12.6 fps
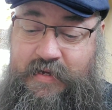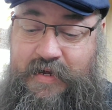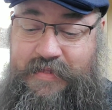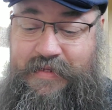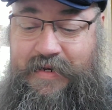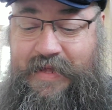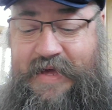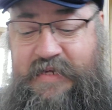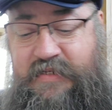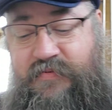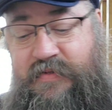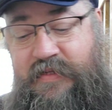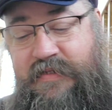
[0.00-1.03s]
And the last
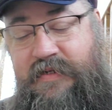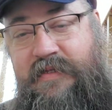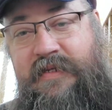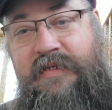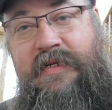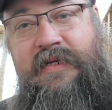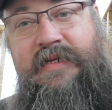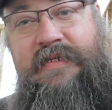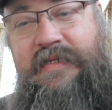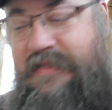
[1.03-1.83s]
one that's on this list is